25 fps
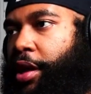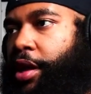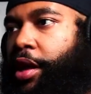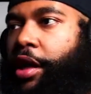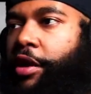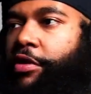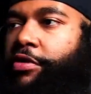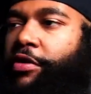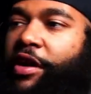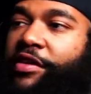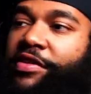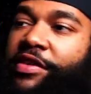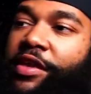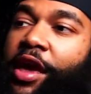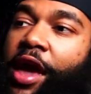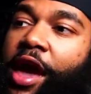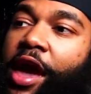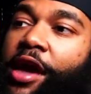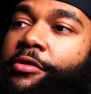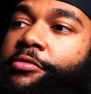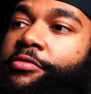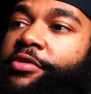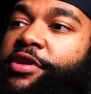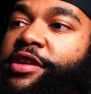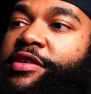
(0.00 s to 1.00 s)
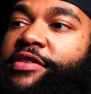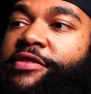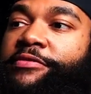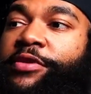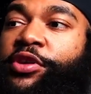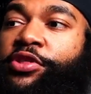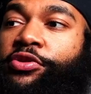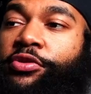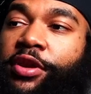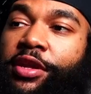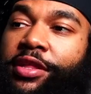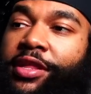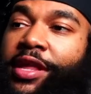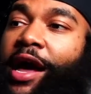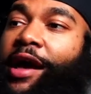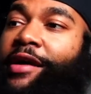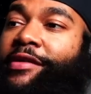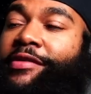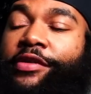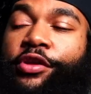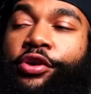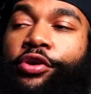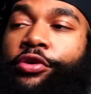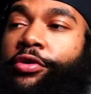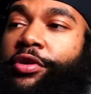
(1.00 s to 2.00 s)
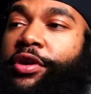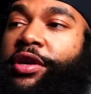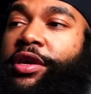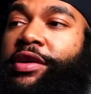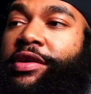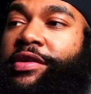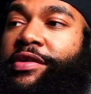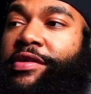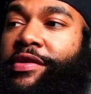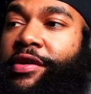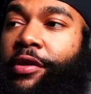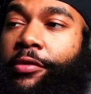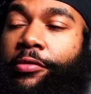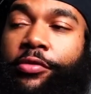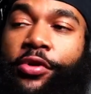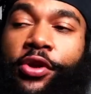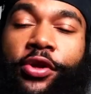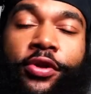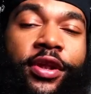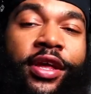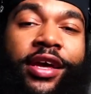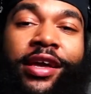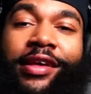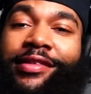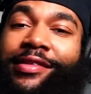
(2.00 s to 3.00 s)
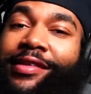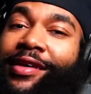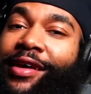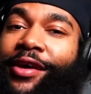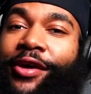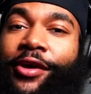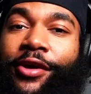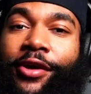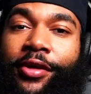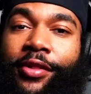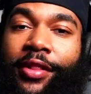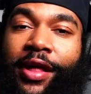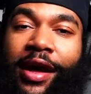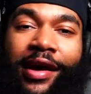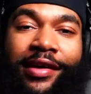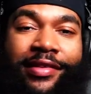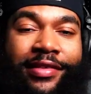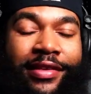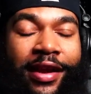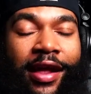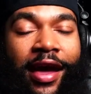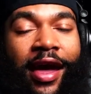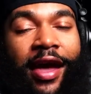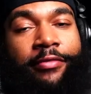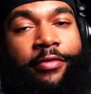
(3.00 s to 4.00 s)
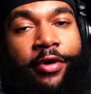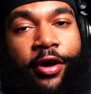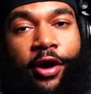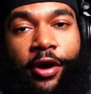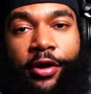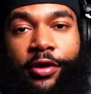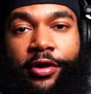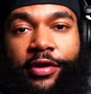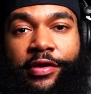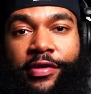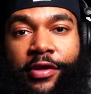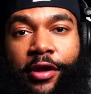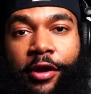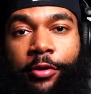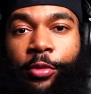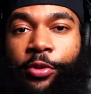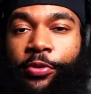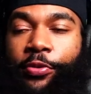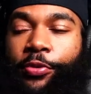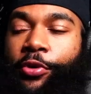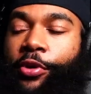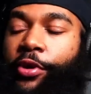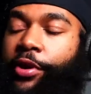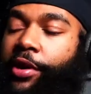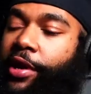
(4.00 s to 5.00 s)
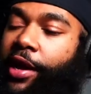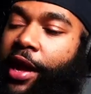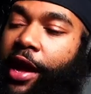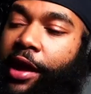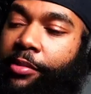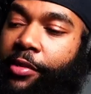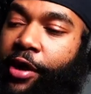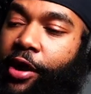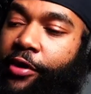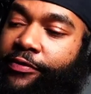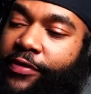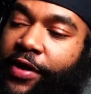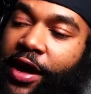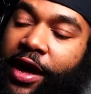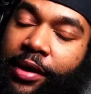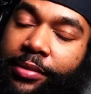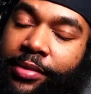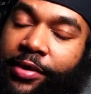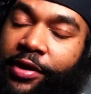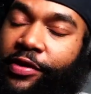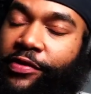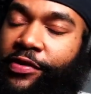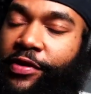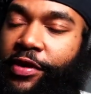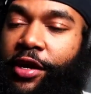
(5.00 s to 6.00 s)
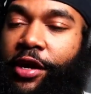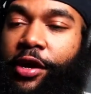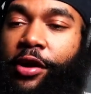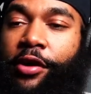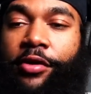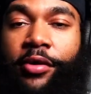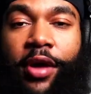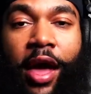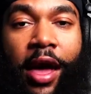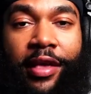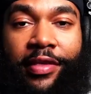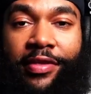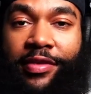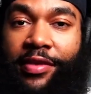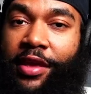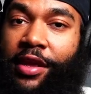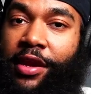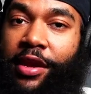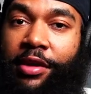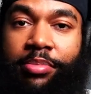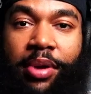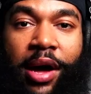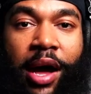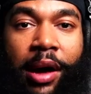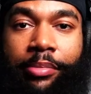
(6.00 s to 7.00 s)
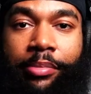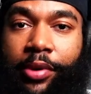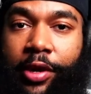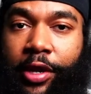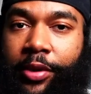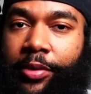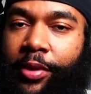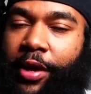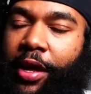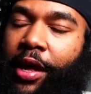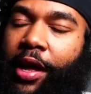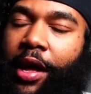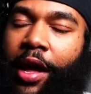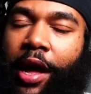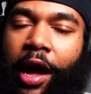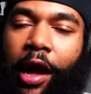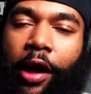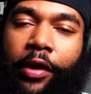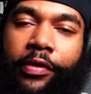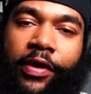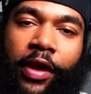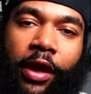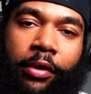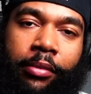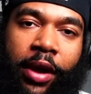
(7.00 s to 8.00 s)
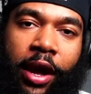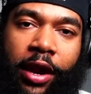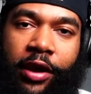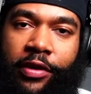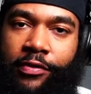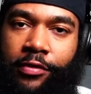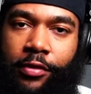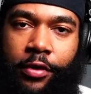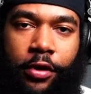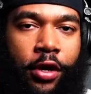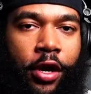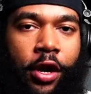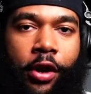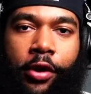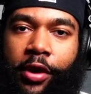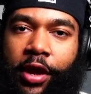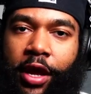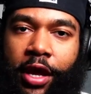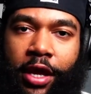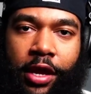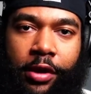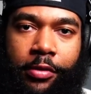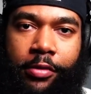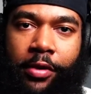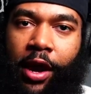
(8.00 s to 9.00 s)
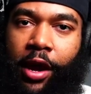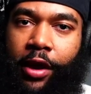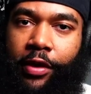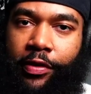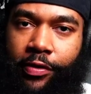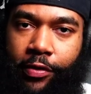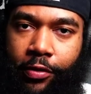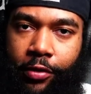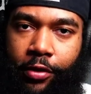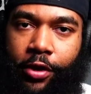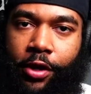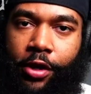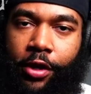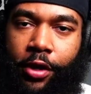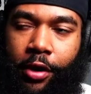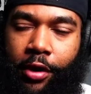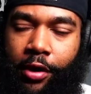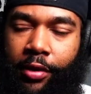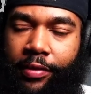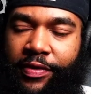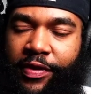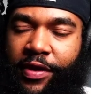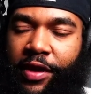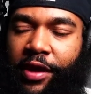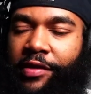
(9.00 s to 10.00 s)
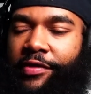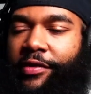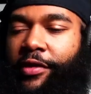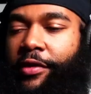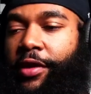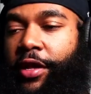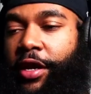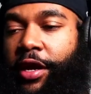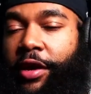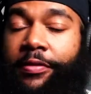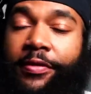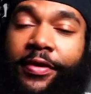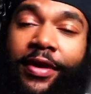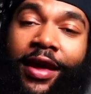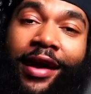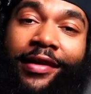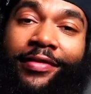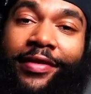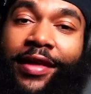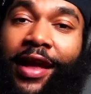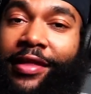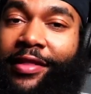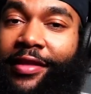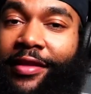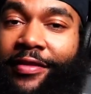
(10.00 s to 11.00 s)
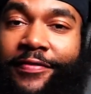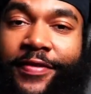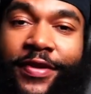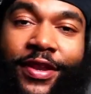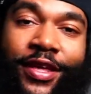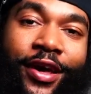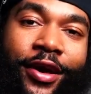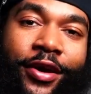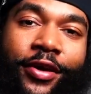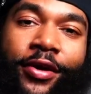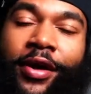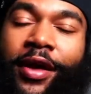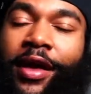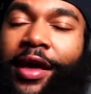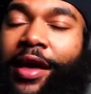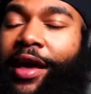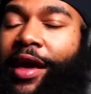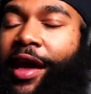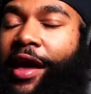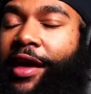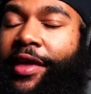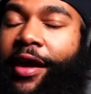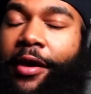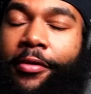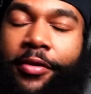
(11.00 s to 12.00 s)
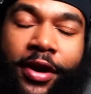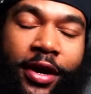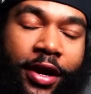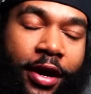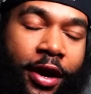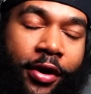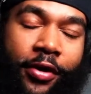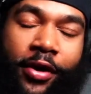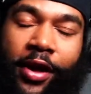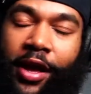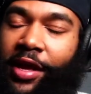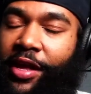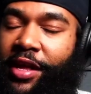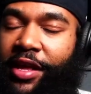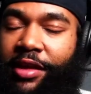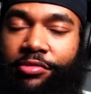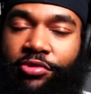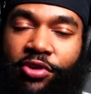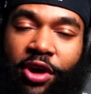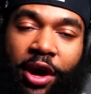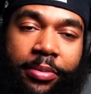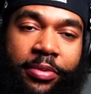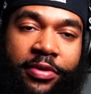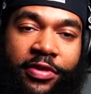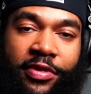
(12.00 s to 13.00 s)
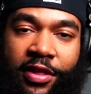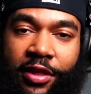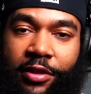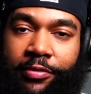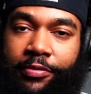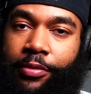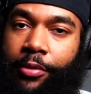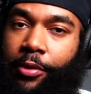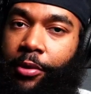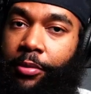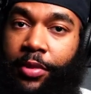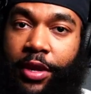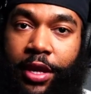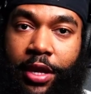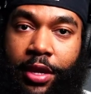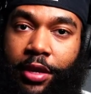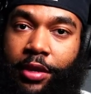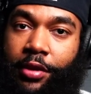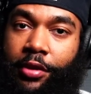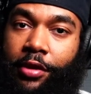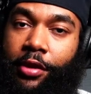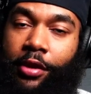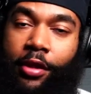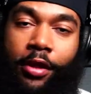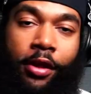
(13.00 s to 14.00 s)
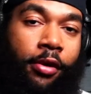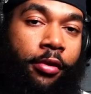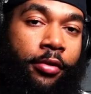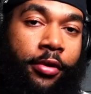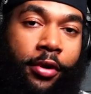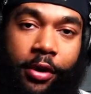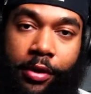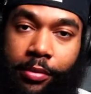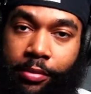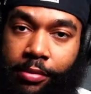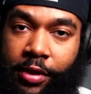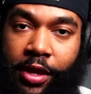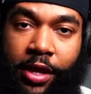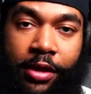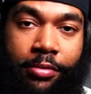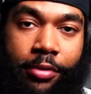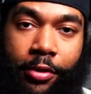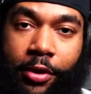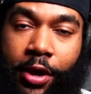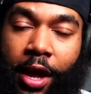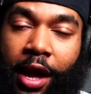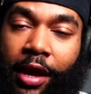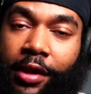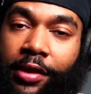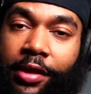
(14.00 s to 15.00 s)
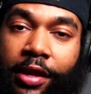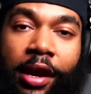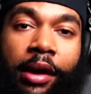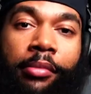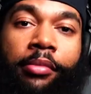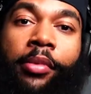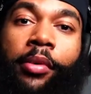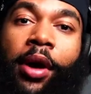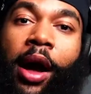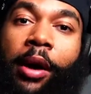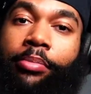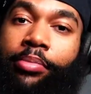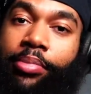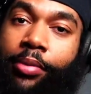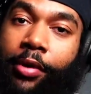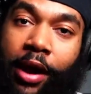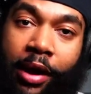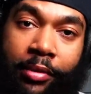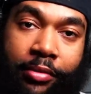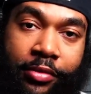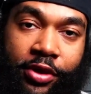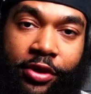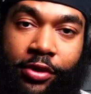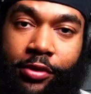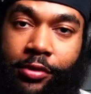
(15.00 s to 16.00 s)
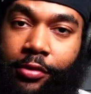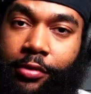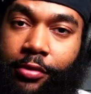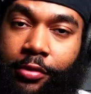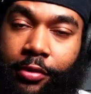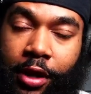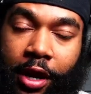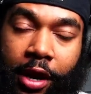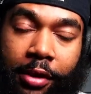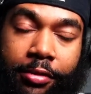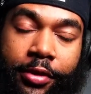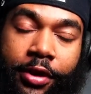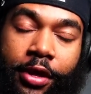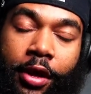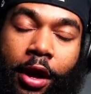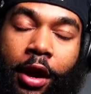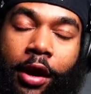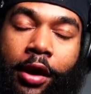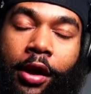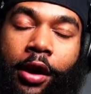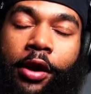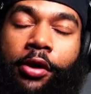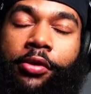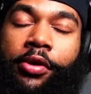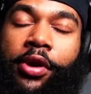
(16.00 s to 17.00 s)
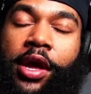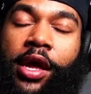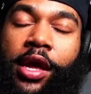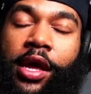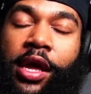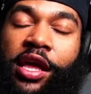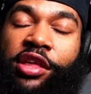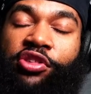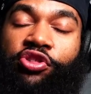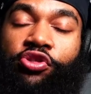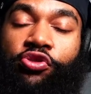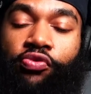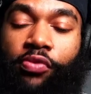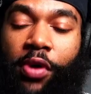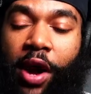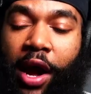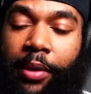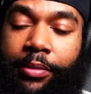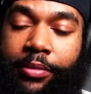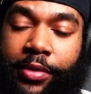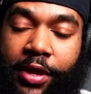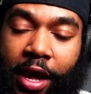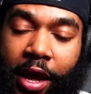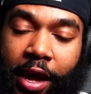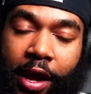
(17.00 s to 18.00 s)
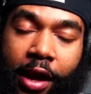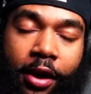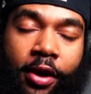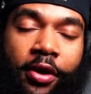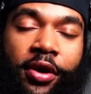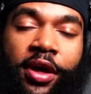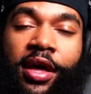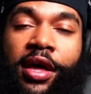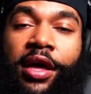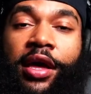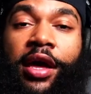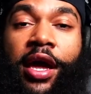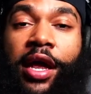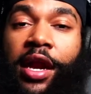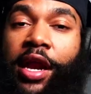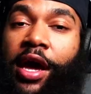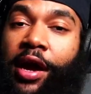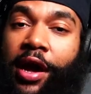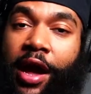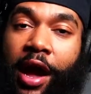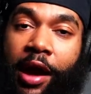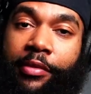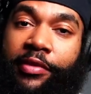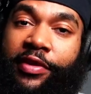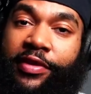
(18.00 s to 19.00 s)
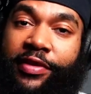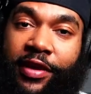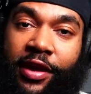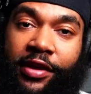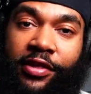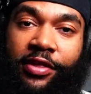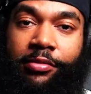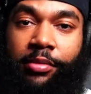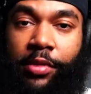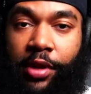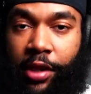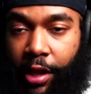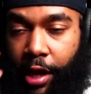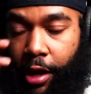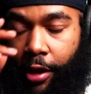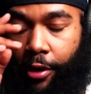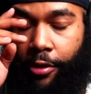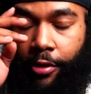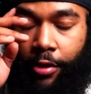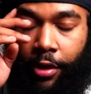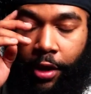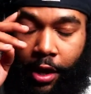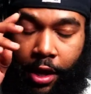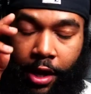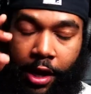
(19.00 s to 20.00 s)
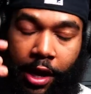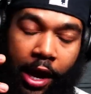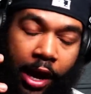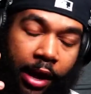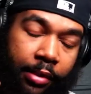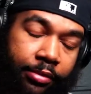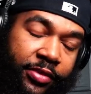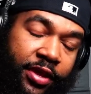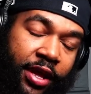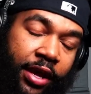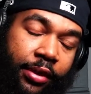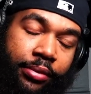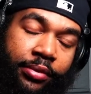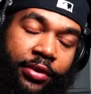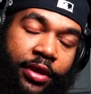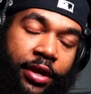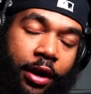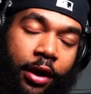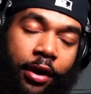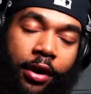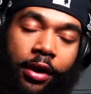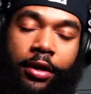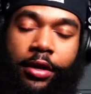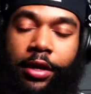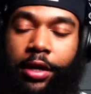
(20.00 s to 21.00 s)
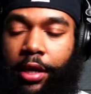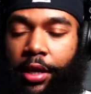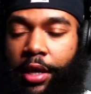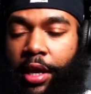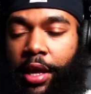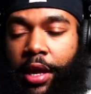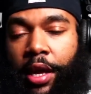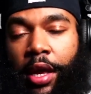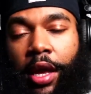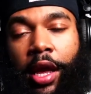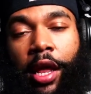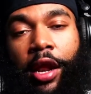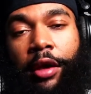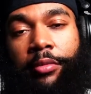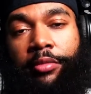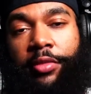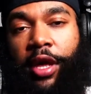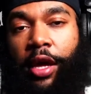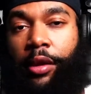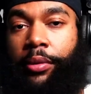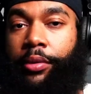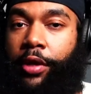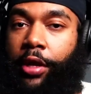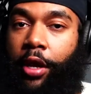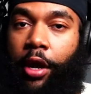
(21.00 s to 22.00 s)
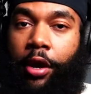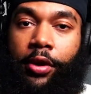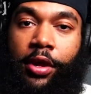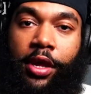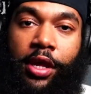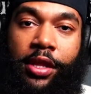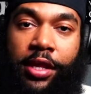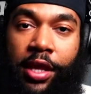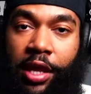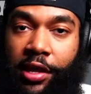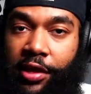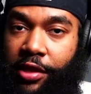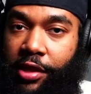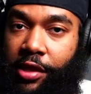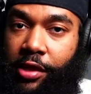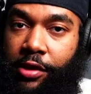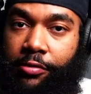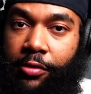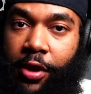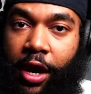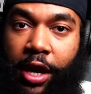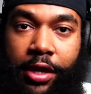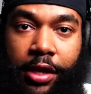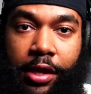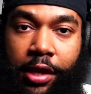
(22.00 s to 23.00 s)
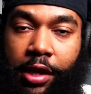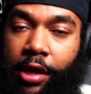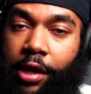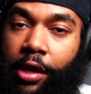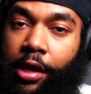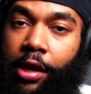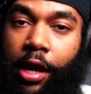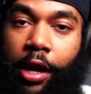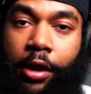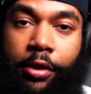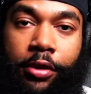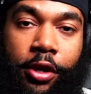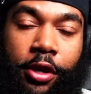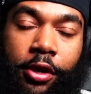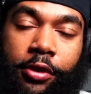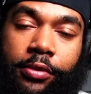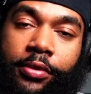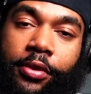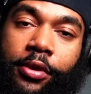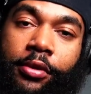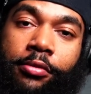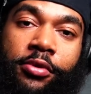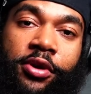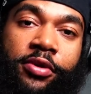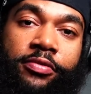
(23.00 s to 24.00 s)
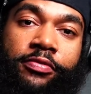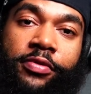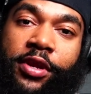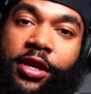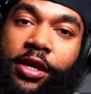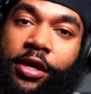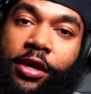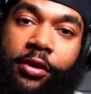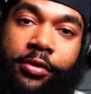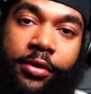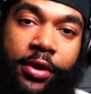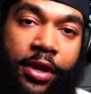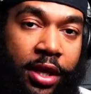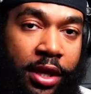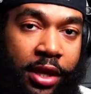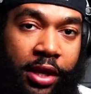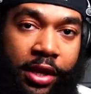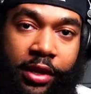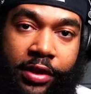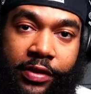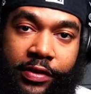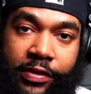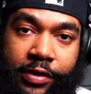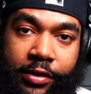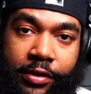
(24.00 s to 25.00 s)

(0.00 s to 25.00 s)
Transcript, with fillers: So I seen A. Reece featuring A Thousand Degreez, A Real Nigga Tell. Like I said, I haven't heard this song before. It came out five years ago. I had seen it pop up I was like, might as well go ahead and get right into it. You know what I'm saying? So look, if you guys like this video and y'all want to go ahead keep dropping shit for me, y'all want to keep reacting, I'm, I promise you, whatever y'all go ahead and drop down in that comment section below, I'm definitely harding it. And I'm definitely going to get that shit right done. I don't give what video it is.